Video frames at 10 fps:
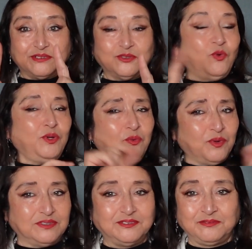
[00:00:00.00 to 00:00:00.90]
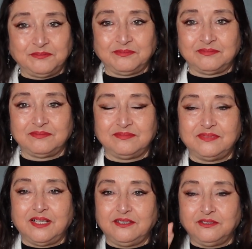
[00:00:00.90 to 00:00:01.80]
only one,
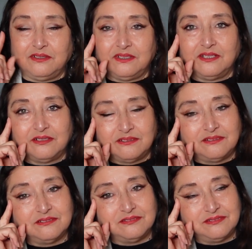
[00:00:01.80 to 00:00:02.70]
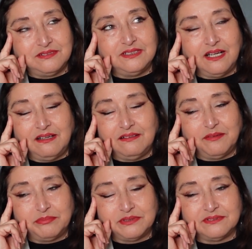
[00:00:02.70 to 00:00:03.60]
that you tell, oh yeah,
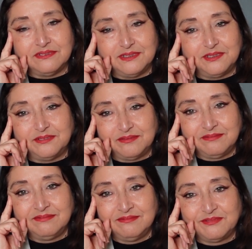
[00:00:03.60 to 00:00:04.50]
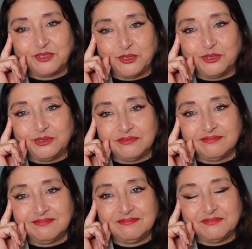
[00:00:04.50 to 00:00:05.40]
that person is good.
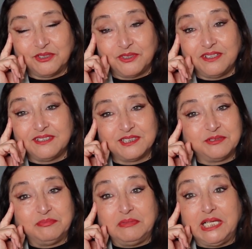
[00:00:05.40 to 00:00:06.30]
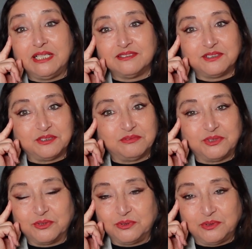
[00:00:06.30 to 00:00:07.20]
Okay, there's millions of
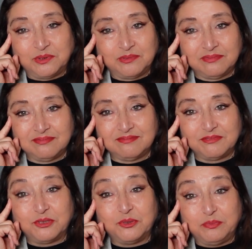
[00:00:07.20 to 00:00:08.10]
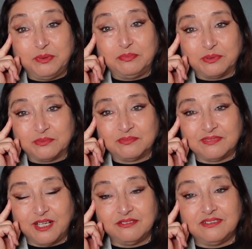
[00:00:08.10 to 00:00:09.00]
those good people
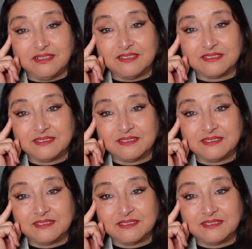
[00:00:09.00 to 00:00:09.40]
out there.